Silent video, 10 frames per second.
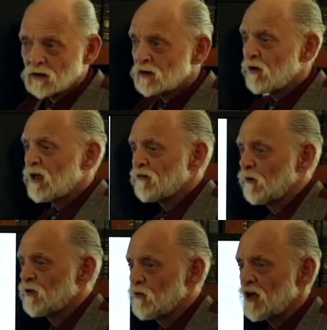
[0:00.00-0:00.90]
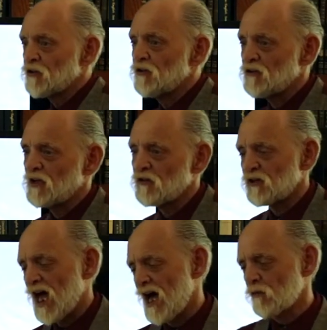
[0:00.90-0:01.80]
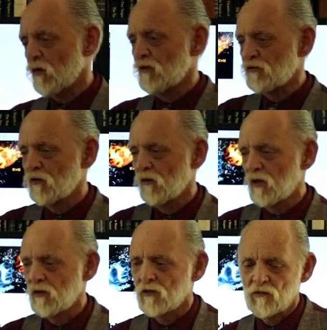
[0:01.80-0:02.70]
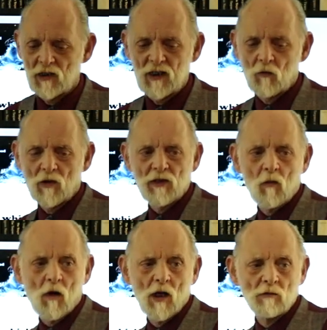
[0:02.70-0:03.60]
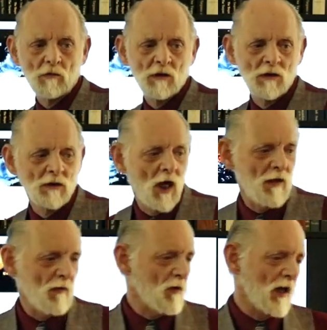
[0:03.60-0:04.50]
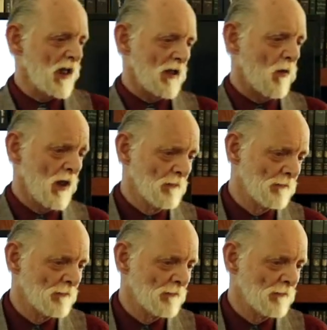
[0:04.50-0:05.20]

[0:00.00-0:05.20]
They ever get someone directions and they just add words to it and delete what they want? Are they ever going to get anywhere?